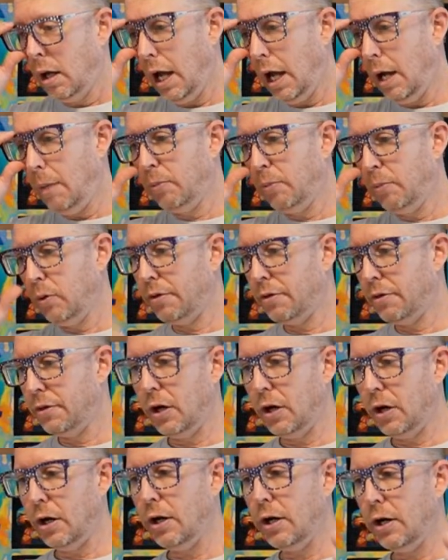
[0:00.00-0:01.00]
April
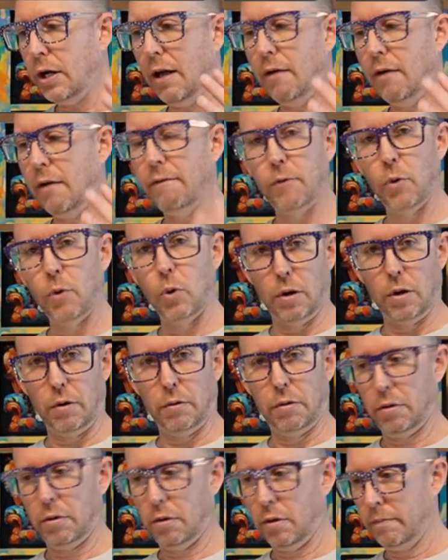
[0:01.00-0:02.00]
3rd and
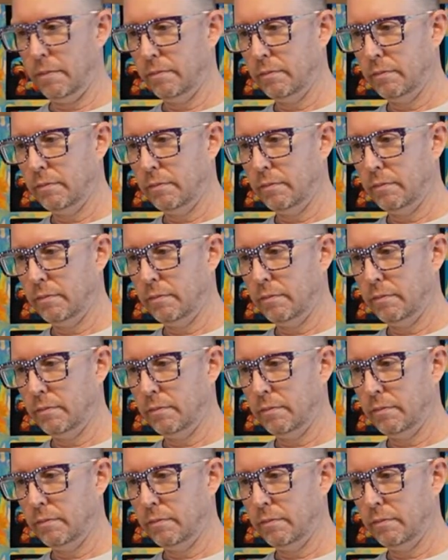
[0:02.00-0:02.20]
4th.